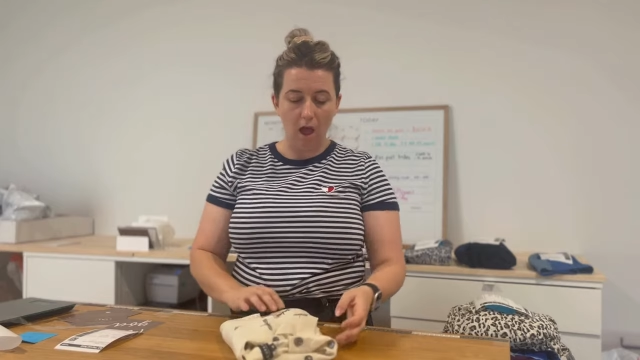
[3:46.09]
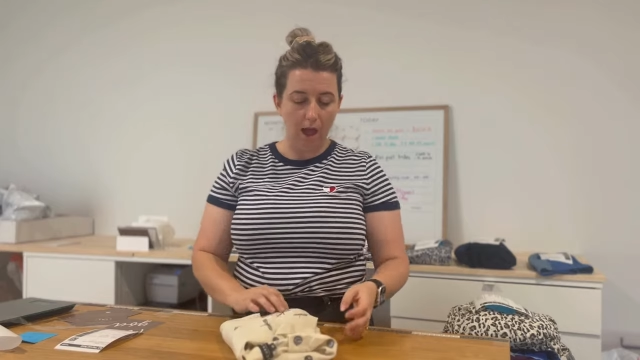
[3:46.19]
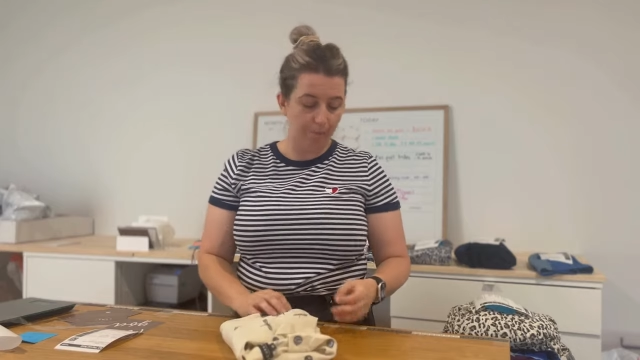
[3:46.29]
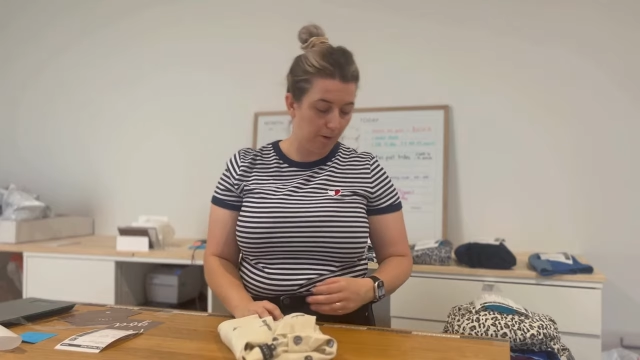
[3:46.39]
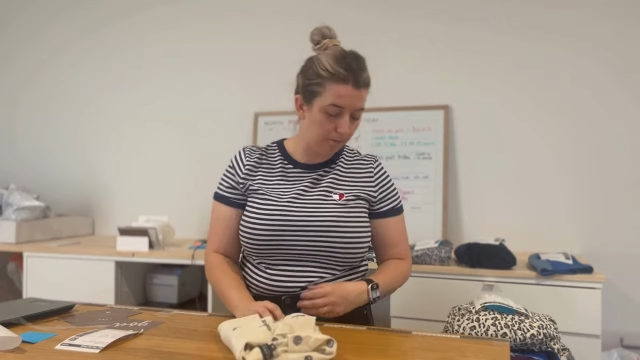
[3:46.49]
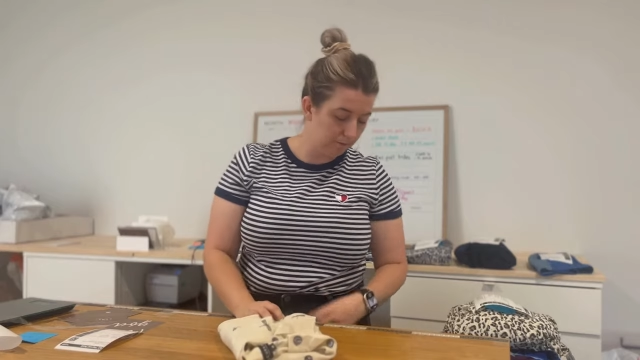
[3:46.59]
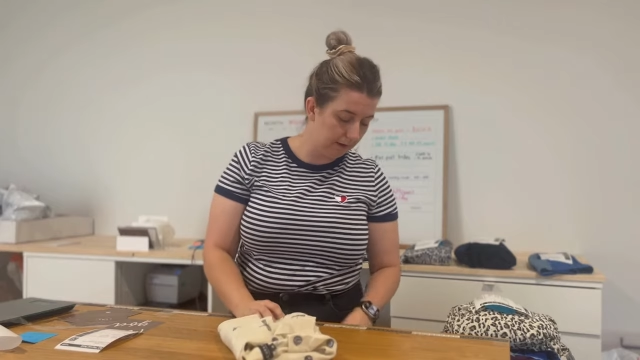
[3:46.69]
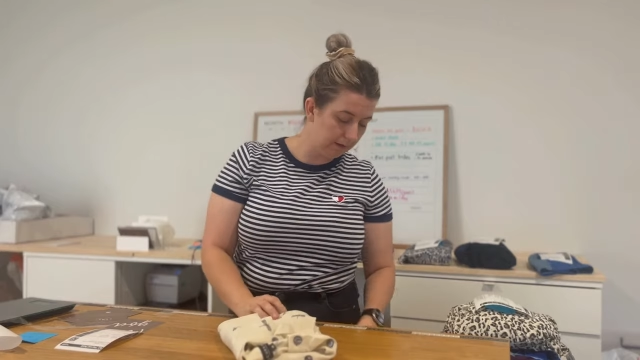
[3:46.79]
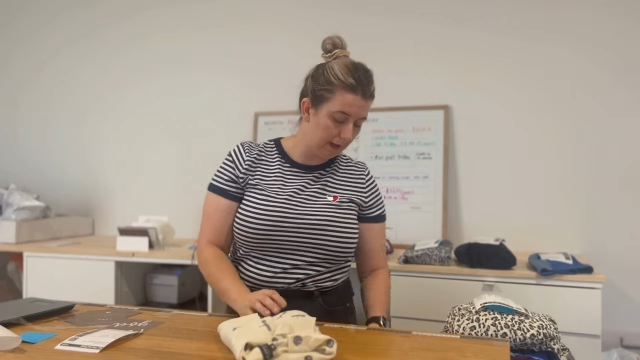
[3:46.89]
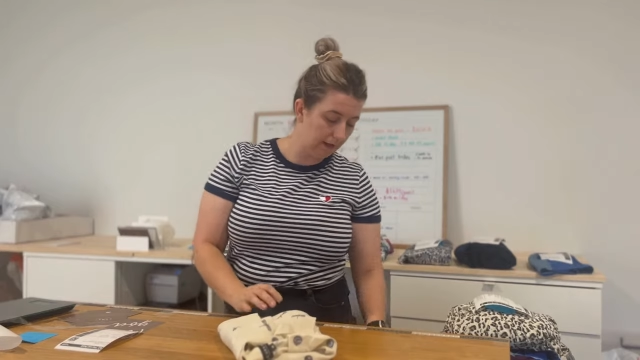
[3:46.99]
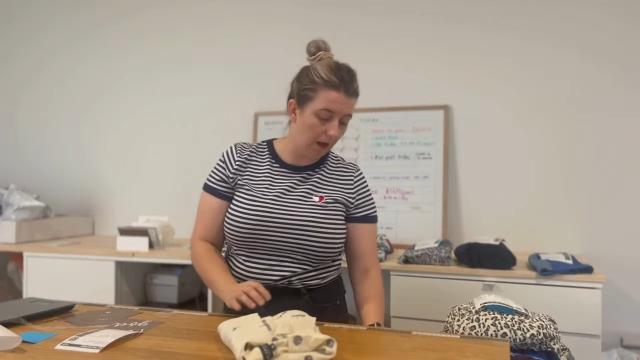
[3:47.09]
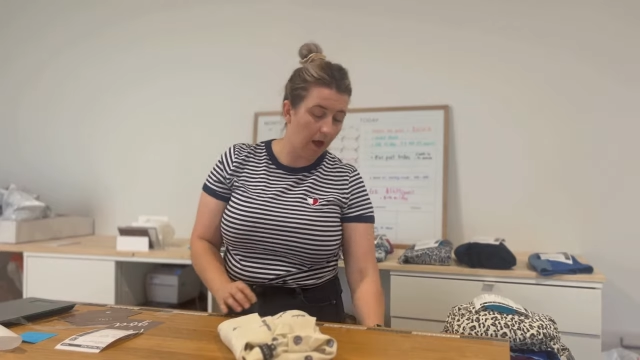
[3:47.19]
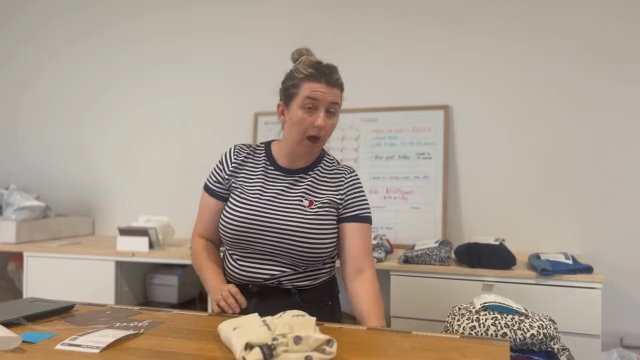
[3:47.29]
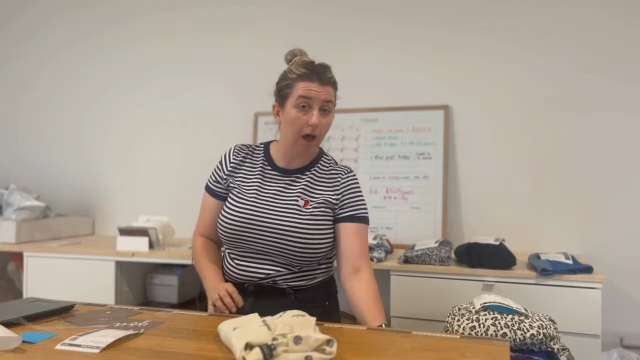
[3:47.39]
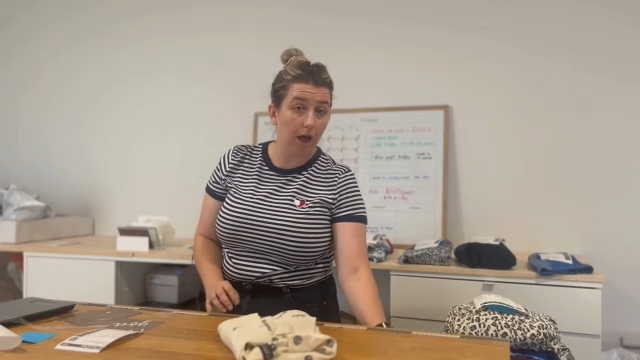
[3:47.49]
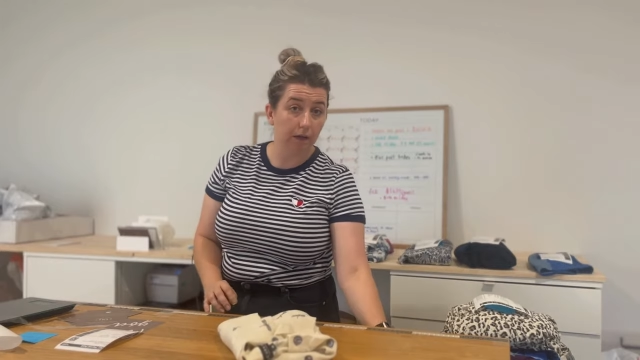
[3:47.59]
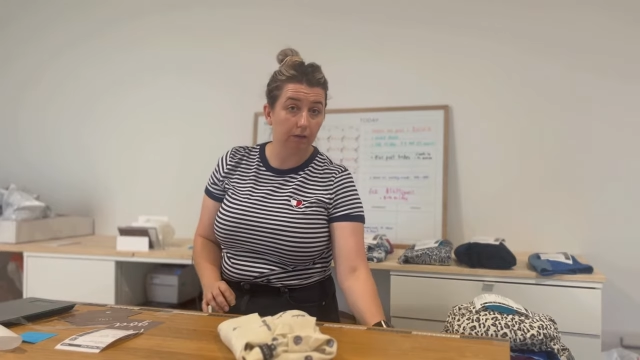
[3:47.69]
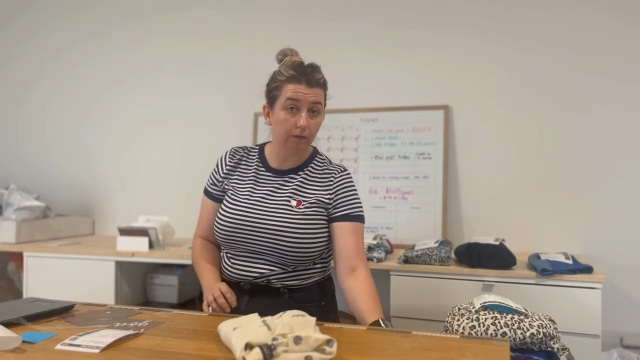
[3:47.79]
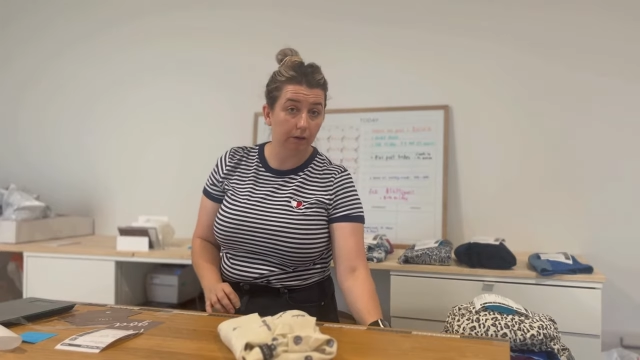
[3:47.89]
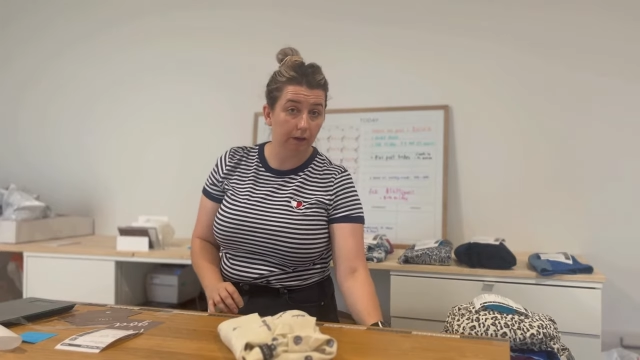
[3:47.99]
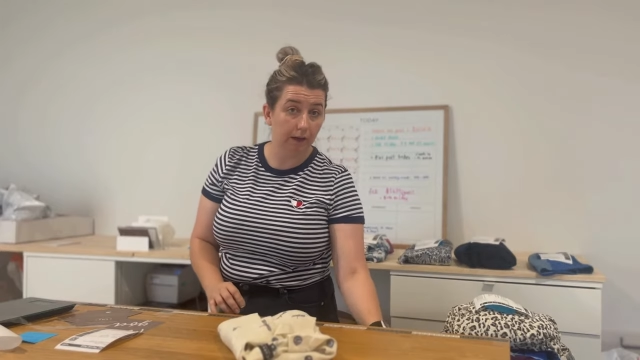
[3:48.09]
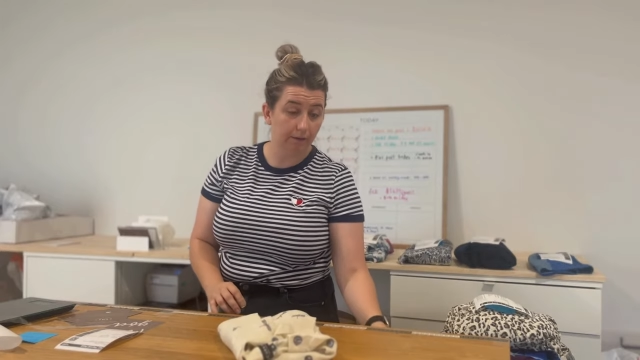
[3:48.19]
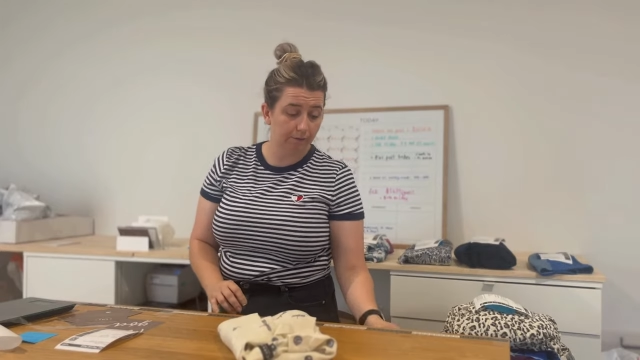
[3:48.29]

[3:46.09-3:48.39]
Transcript: I probably take a hard look at it.